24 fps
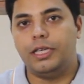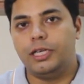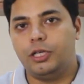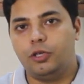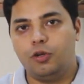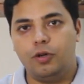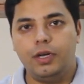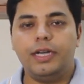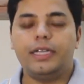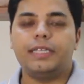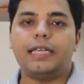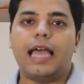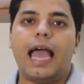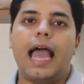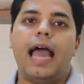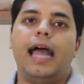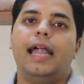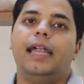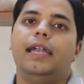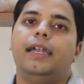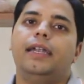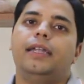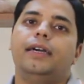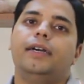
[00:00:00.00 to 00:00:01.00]
these units,
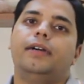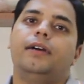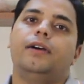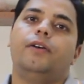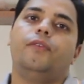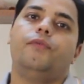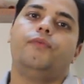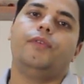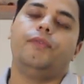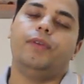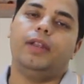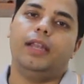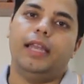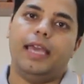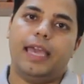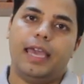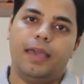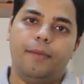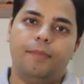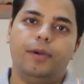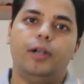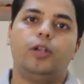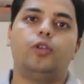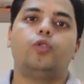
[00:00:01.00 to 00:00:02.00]
and we will
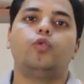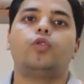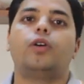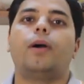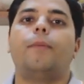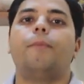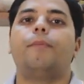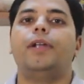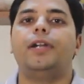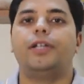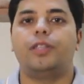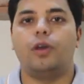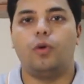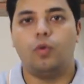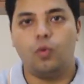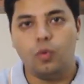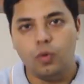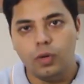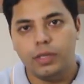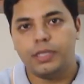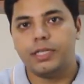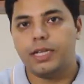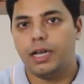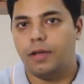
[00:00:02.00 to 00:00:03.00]
able to complete the
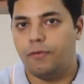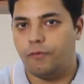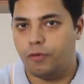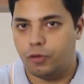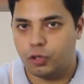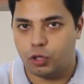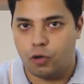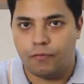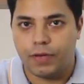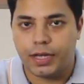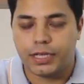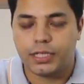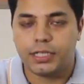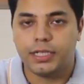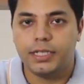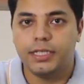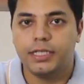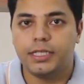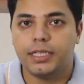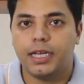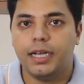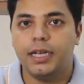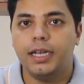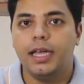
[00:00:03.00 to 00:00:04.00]
whole syllabus of
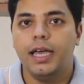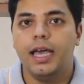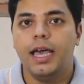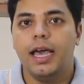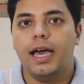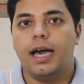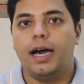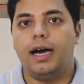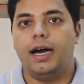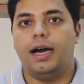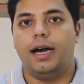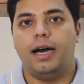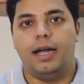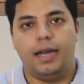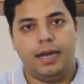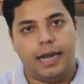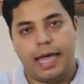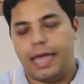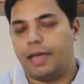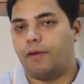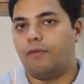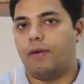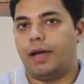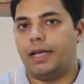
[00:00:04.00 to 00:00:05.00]
extension
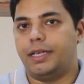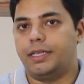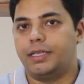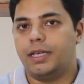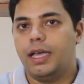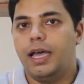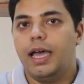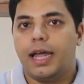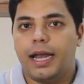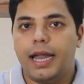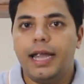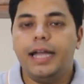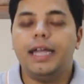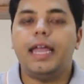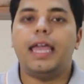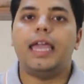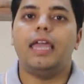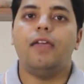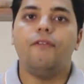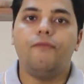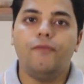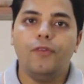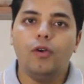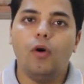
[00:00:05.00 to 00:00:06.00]
likewise,
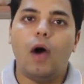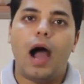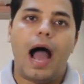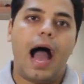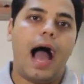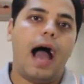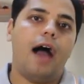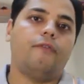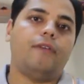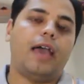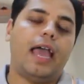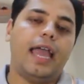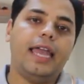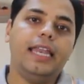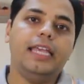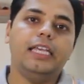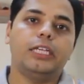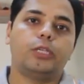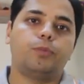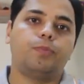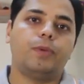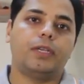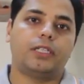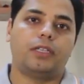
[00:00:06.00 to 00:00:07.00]
right? If you have
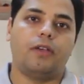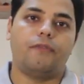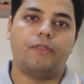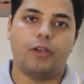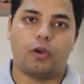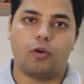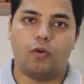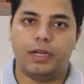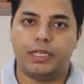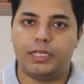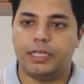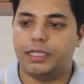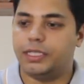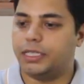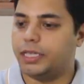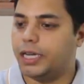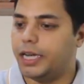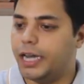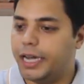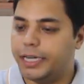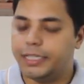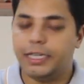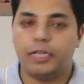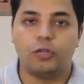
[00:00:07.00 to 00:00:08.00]
any specific questions
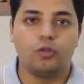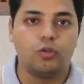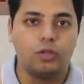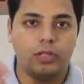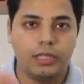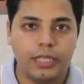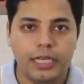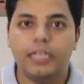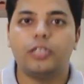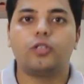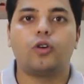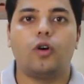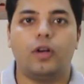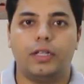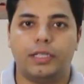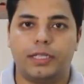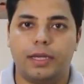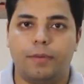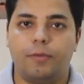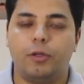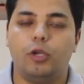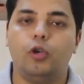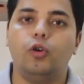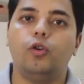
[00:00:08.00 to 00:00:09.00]
related to these
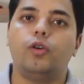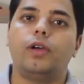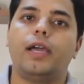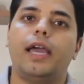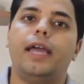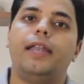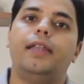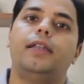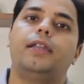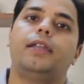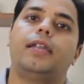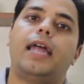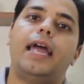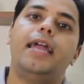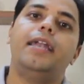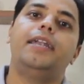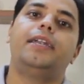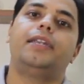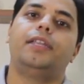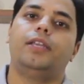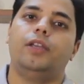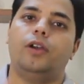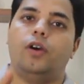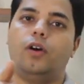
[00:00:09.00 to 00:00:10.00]
concepts, you can
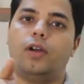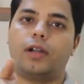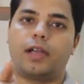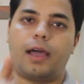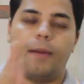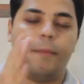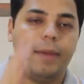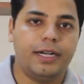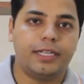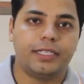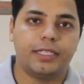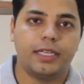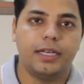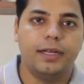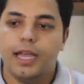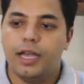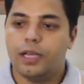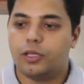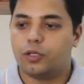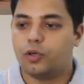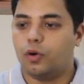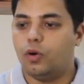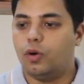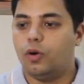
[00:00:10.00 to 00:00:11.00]
write your
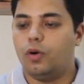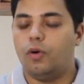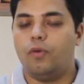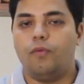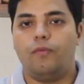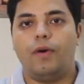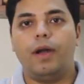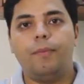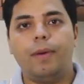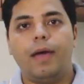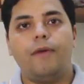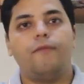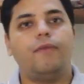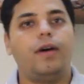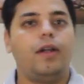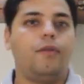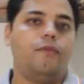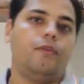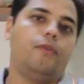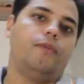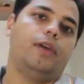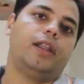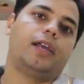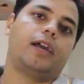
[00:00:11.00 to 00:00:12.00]
comments. So one by
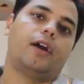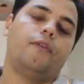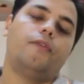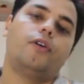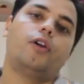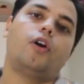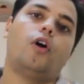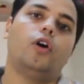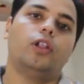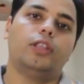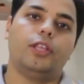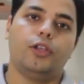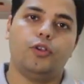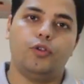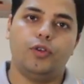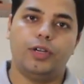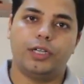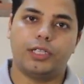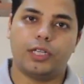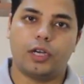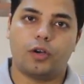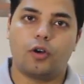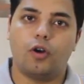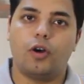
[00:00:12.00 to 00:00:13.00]
one we will cover all the
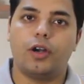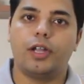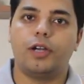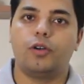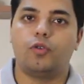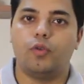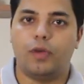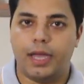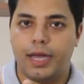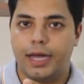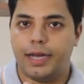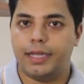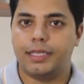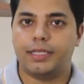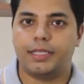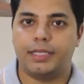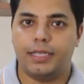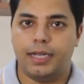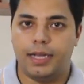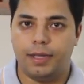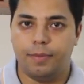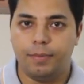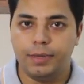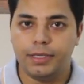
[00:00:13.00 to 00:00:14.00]
units according to ARS
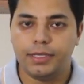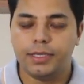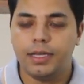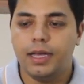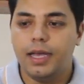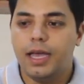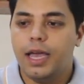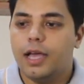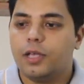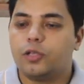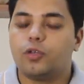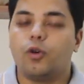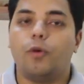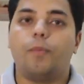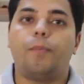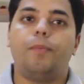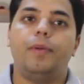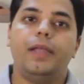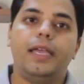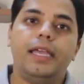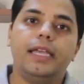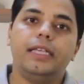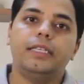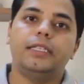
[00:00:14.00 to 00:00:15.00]
syllabus. So
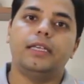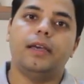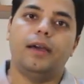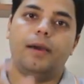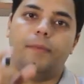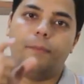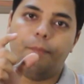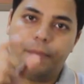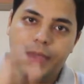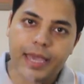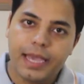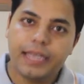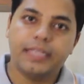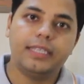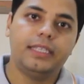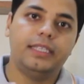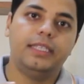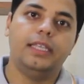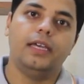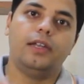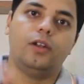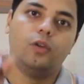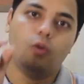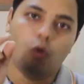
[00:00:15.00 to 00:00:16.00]
please make
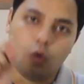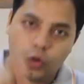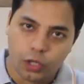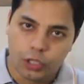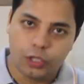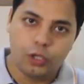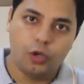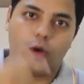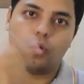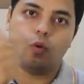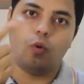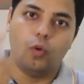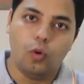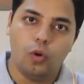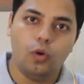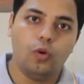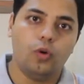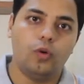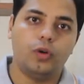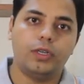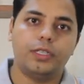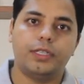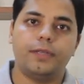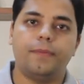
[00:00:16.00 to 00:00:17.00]
the note, your
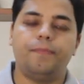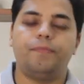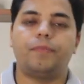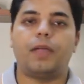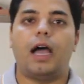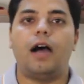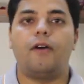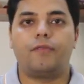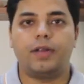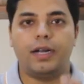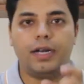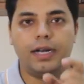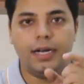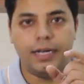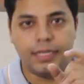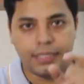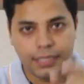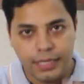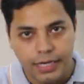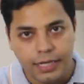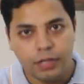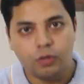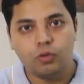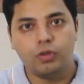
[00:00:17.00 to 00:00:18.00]
own notes, after
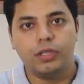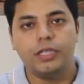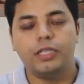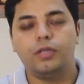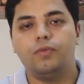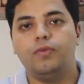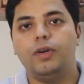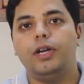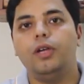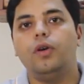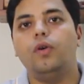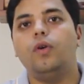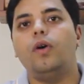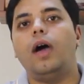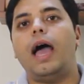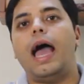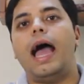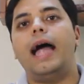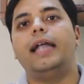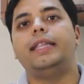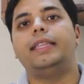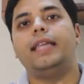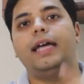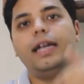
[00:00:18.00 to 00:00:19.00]
listening to this video
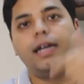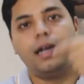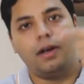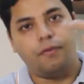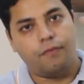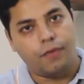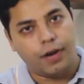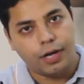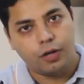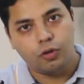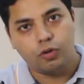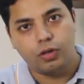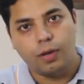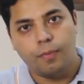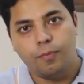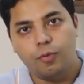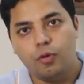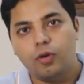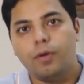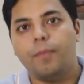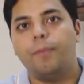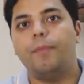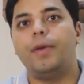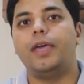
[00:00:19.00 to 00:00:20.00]
and then referring to the
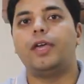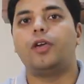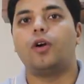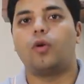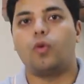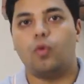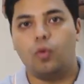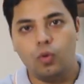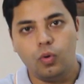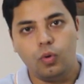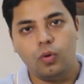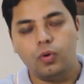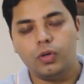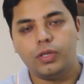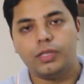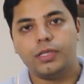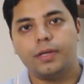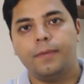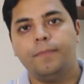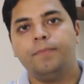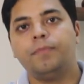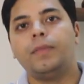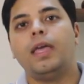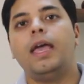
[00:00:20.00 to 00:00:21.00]
book, make your own
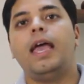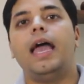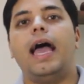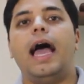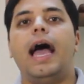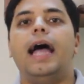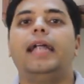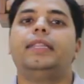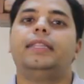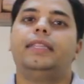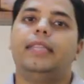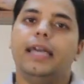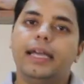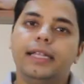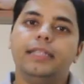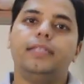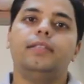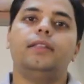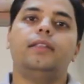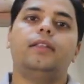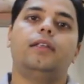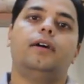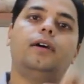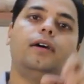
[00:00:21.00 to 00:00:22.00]
notes and
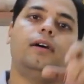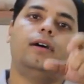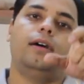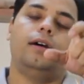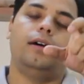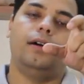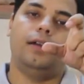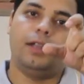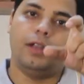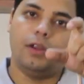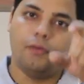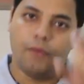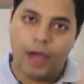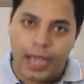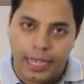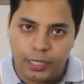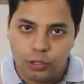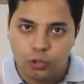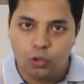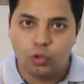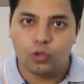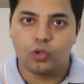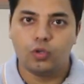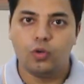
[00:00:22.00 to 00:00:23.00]
then
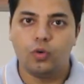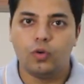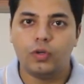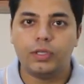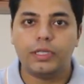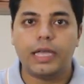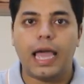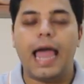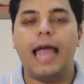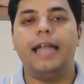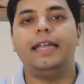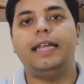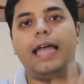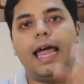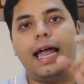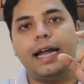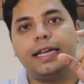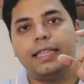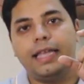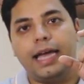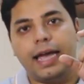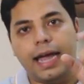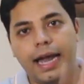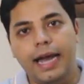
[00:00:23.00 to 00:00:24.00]
revise those notes, and
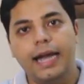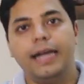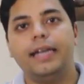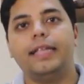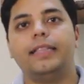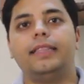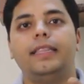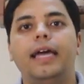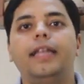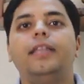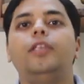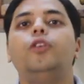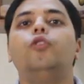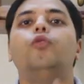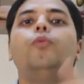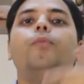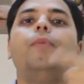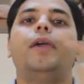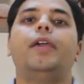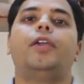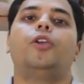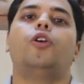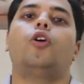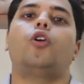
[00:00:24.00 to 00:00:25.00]
at the end then you
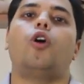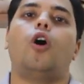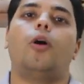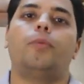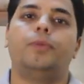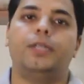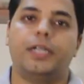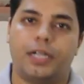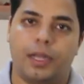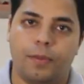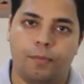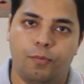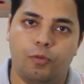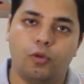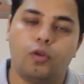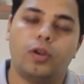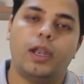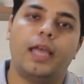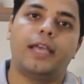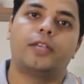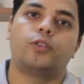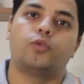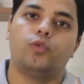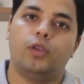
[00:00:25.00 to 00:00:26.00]
make your objective
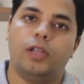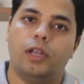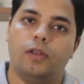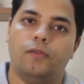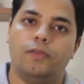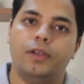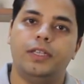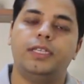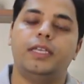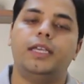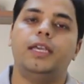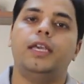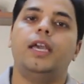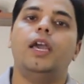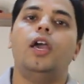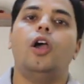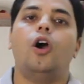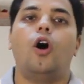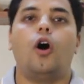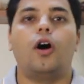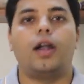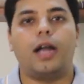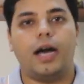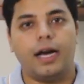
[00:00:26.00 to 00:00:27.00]
book like Sunil
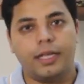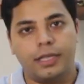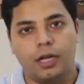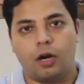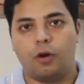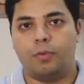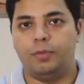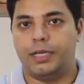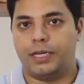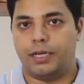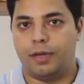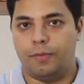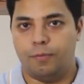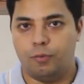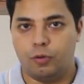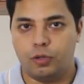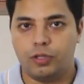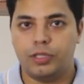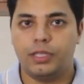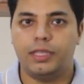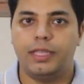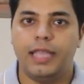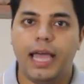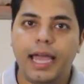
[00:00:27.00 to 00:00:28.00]
VG or other objective
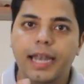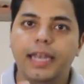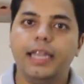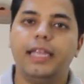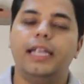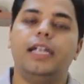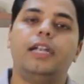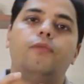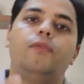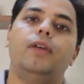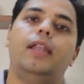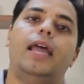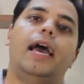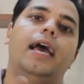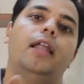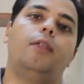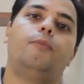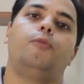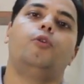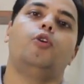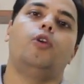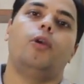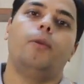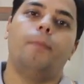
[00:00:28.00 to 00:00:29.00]
books. Then it will
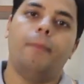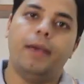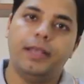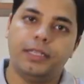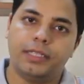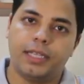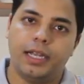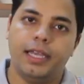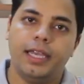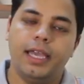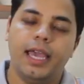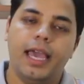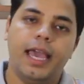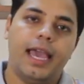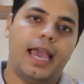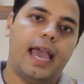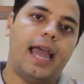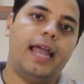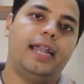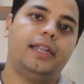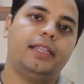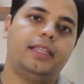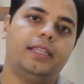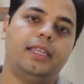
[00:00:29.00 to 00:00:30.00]
help you immensely,
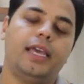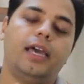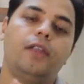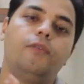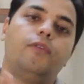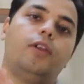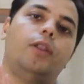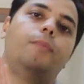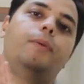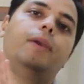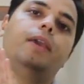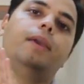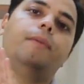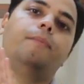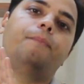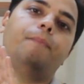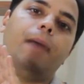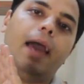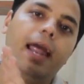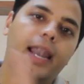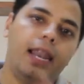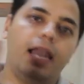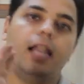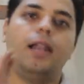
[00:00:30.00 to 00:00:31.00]
and there will be
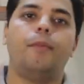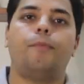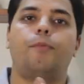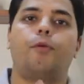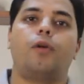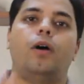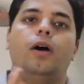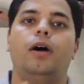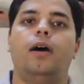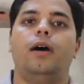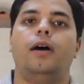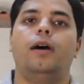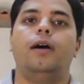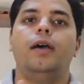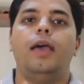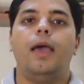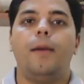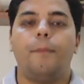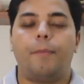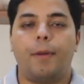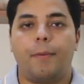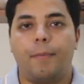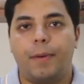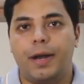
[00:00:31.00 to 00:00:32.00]
parallel
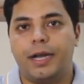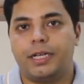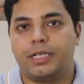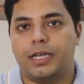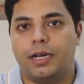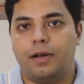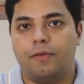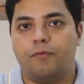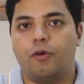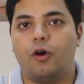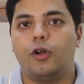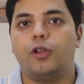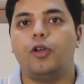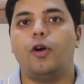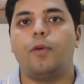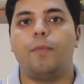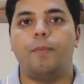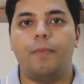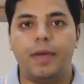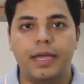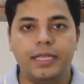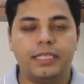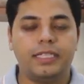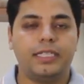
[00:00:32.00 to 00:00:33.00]
preparation for
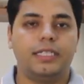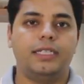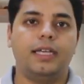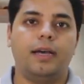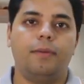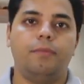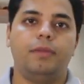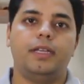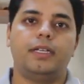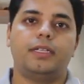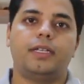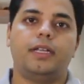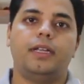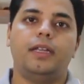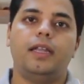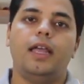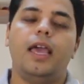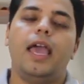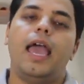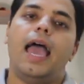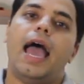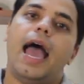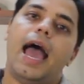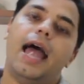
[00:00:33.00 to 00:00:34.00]
your mains
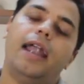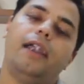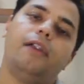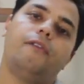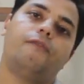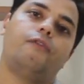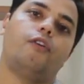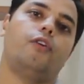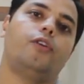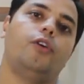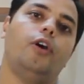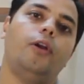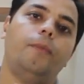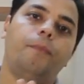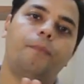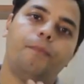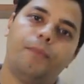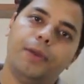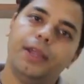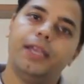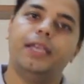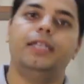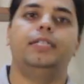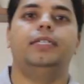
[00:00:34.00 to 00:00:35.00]
examination and for your
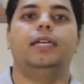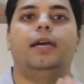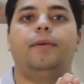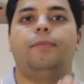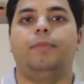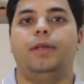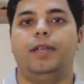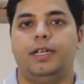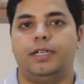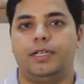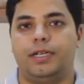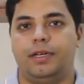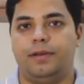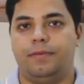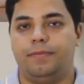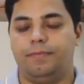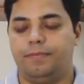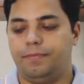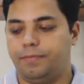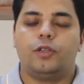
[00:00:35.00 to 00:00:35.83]
pre-examination.